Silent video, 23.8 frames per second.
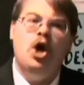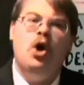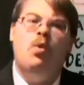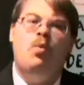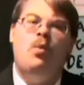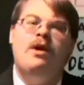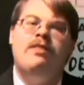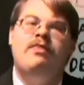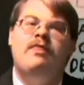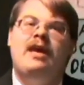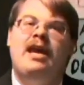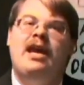
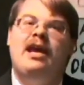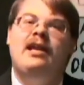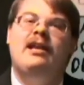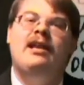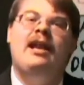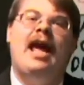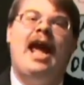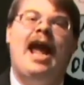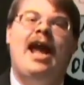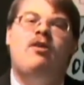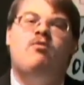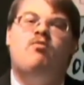within
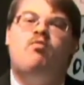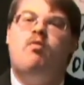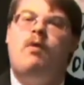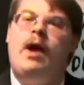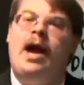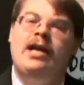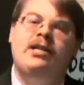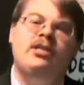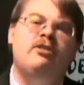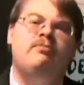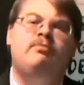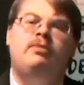a
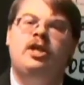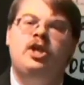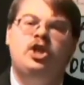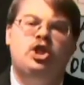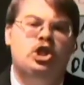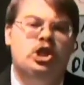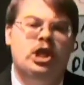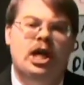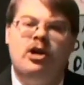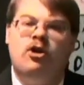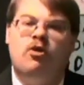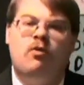randomly
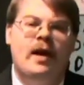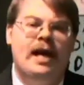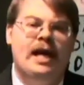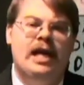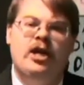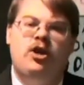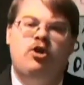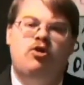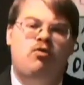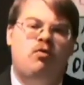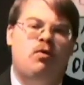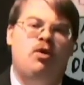
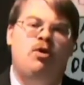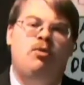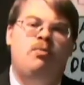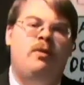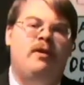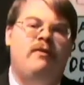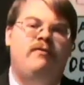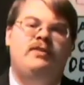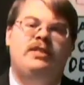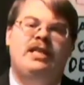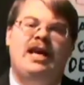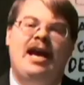generating group
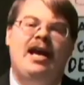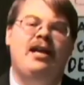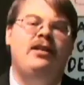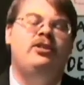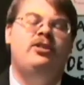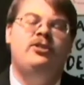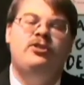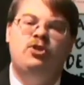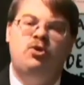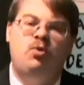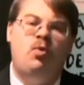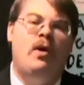of 10
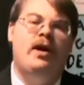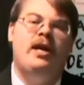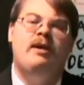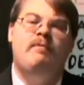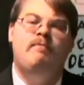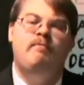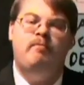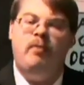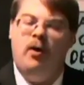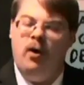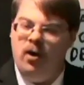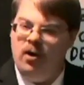to 20
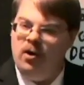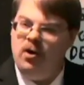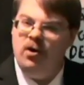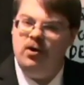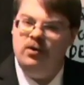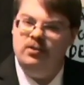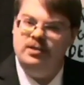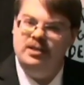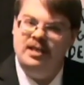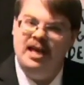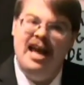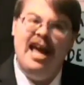
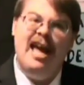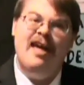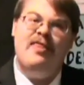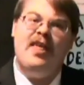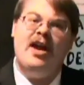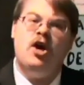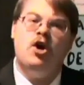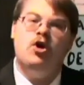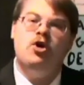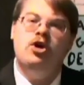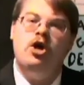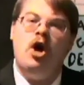barns
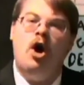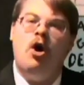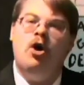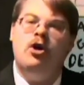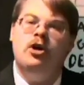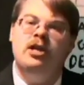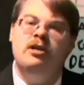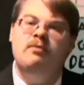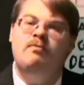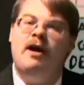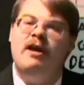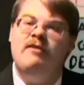that are
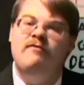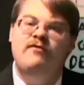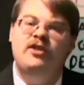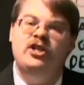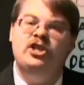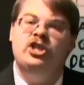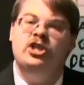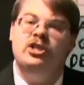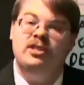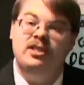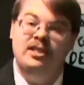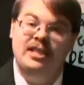guarded by
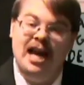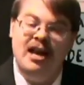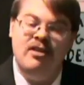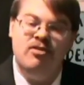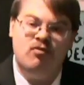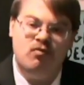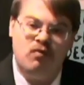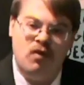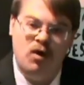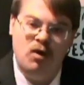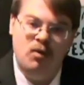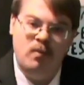vicious death
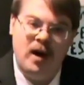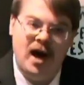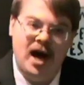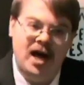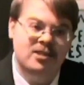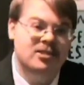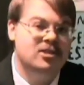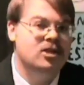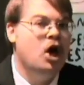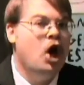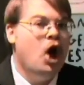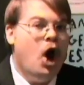
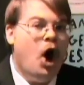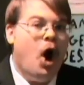robots.